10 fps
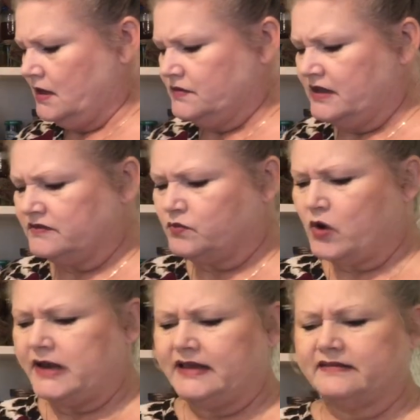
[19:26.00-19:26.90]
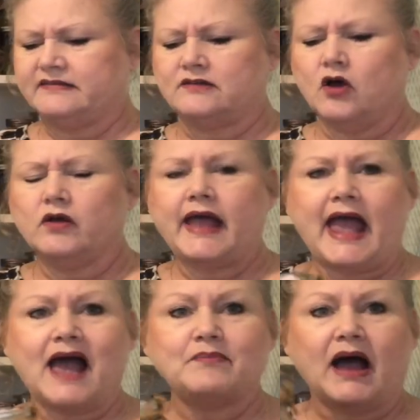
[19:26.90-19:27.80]
This one is
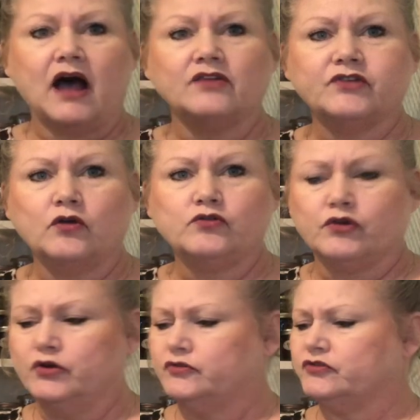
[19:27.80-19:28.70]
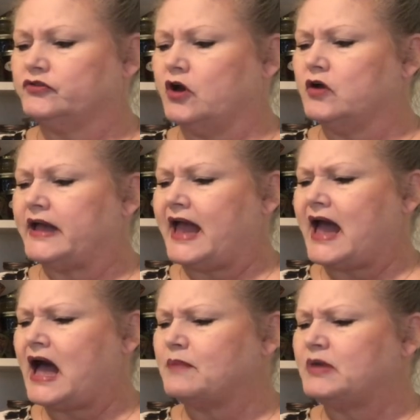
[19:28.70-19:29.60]
skullcap. I also grew
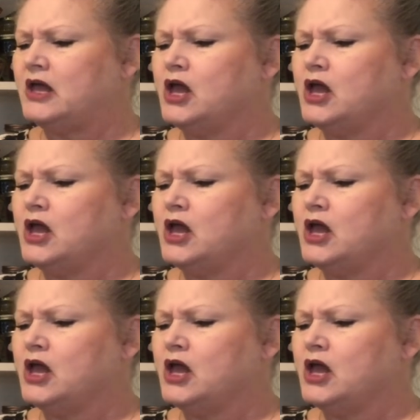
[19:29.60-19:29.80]
skullcap,